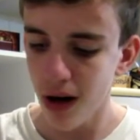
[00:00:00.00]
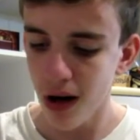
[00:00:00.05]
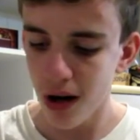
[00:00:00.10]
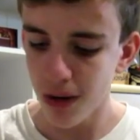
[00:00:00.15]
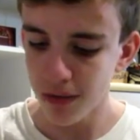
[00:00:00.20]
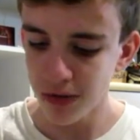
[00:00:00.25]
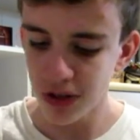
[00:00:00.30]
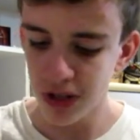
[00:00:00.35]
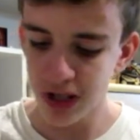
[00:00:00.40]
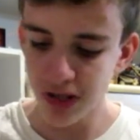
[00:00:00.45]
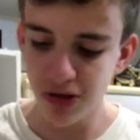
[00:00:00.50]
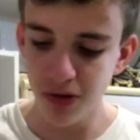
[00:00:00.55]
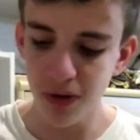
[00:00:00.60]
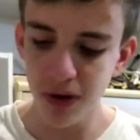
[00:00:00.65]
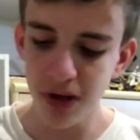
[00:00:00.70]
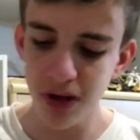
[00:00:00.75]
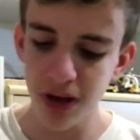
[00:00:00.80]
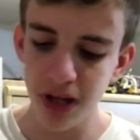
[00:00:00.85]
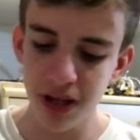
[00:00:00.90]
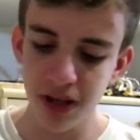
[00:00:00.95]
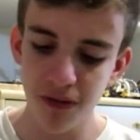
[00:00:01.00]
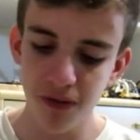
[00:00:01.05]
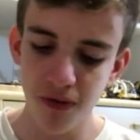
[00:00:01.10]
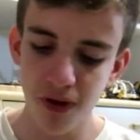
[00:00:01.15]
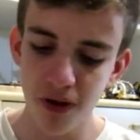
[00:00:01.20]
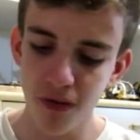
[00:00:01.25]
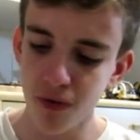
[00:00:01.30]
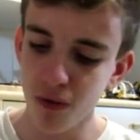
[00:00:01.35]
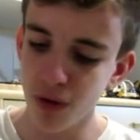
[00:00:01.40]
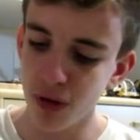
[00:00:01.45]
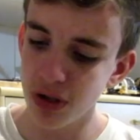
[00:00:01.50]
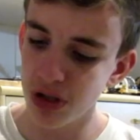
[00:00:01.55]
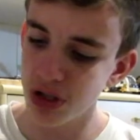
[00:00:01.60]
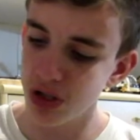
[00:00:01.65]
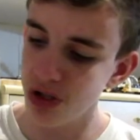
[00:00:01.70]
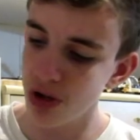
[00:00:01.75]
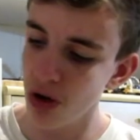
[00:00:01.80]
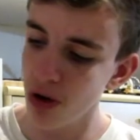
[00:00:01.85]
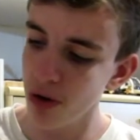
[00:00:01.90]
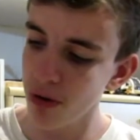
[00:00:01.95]
So yeah, so I really like the front, of course,
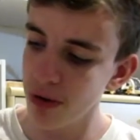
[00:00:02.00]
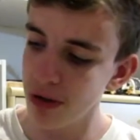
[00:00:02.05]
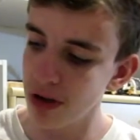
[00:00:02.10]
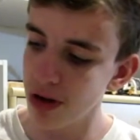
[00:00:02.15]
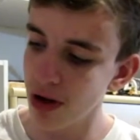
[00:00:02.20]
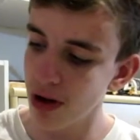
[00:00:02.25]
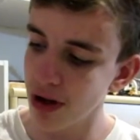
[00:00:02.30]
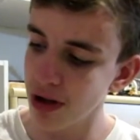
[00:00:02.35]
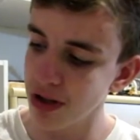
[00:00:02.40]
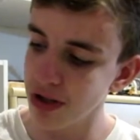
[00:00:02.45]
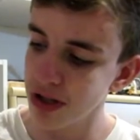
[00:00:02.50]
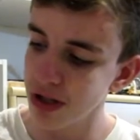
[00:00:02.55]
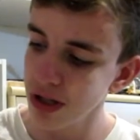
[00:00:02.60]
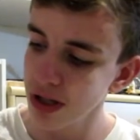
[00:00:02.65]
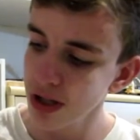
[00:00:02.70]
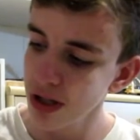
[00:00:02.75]
just all the dogs.